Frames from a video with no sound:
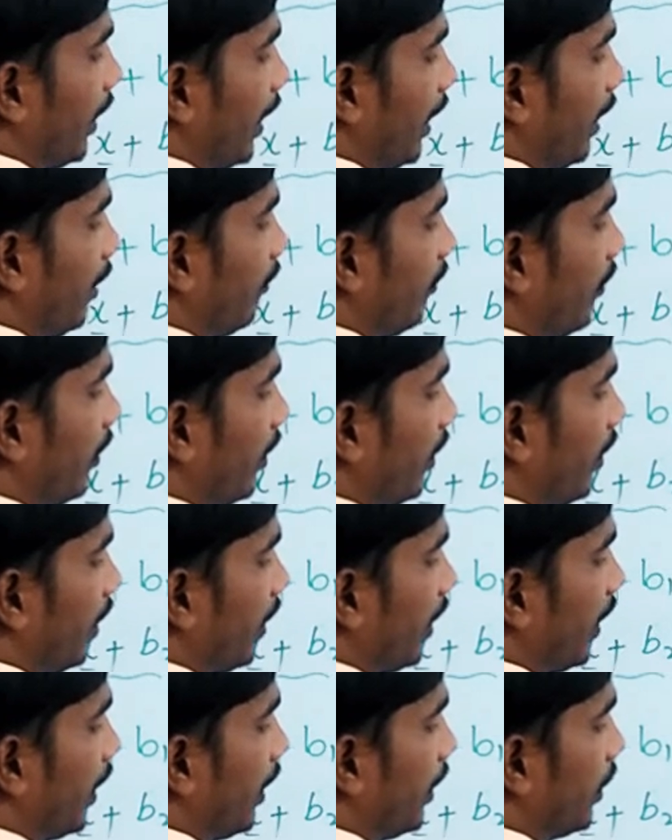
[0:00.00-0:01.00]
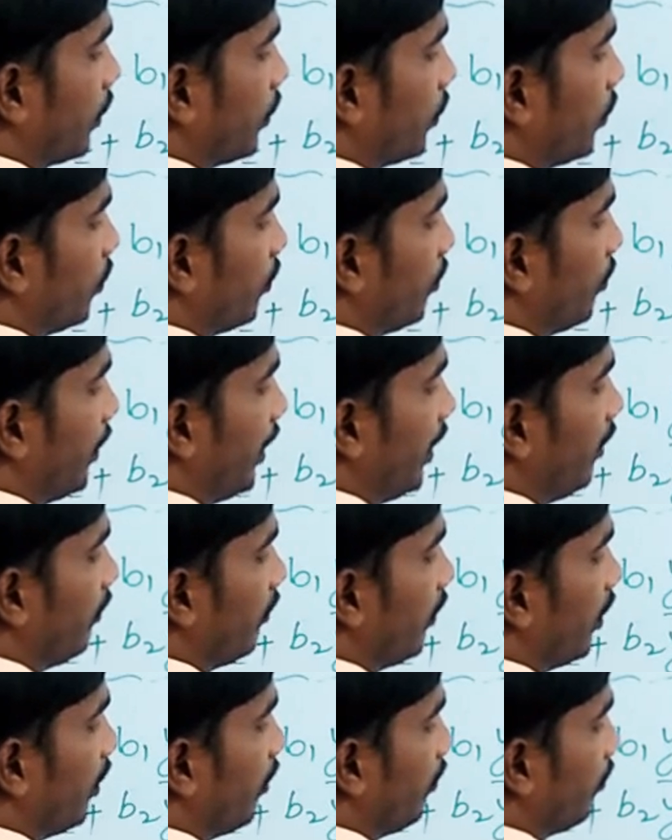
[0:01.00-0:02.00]
a1, a2,
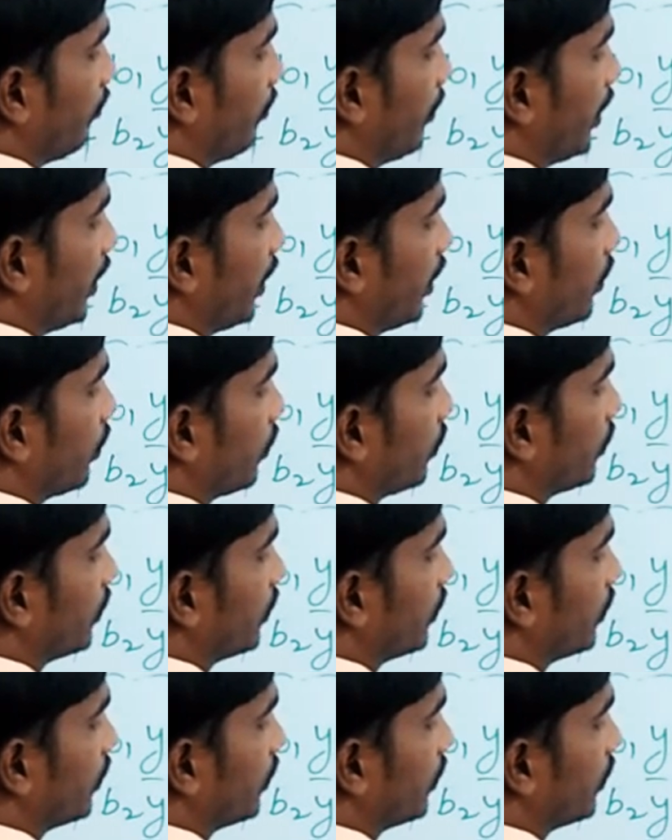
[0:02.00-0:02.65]
b1, b2,